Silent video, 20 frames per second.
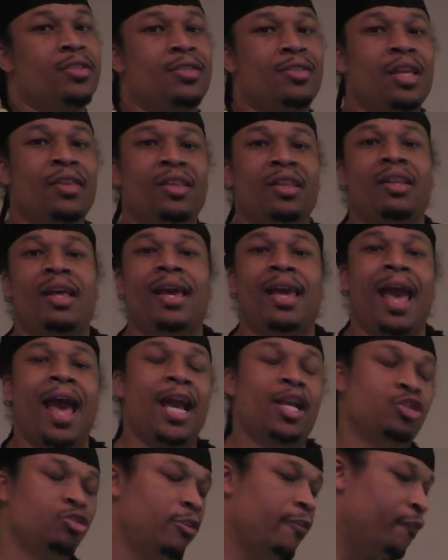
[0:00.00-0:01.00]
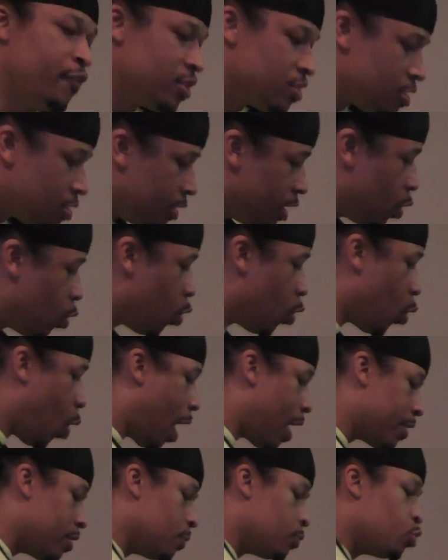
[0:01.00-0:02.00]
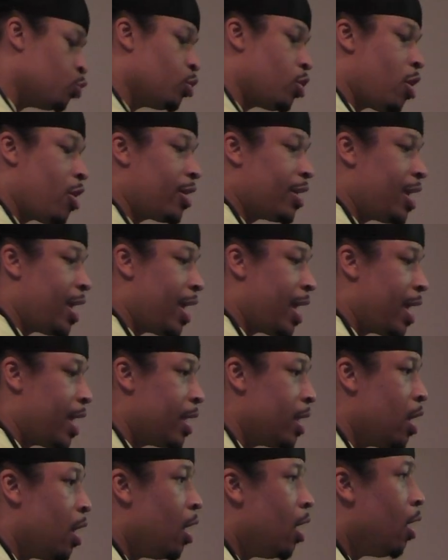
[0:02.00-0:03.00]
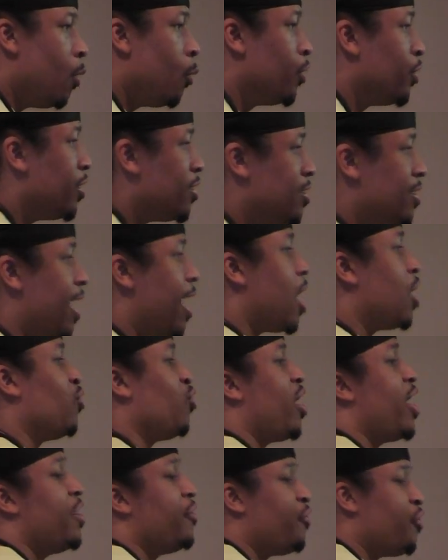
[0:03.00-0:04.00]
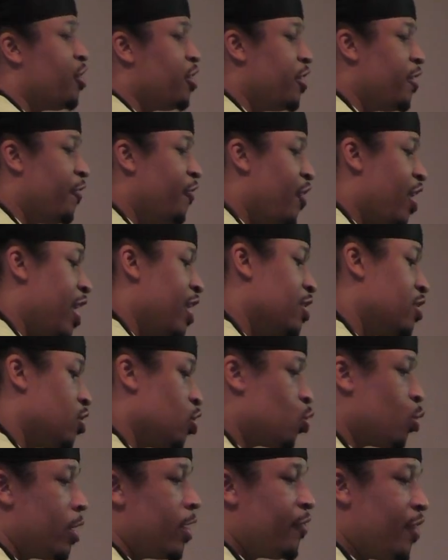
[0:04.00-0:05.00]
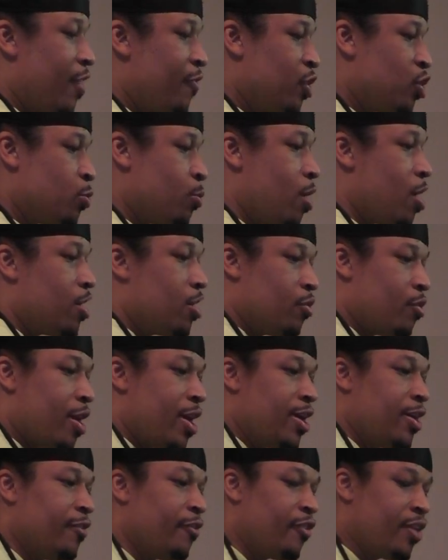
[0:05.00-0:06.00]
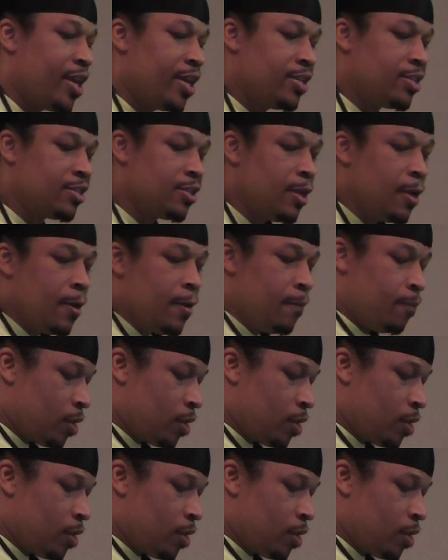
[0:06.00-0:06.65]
It's nothing like actually physically walking up to an arcade with the sound right in front of your face, 25 inch monitor right in your face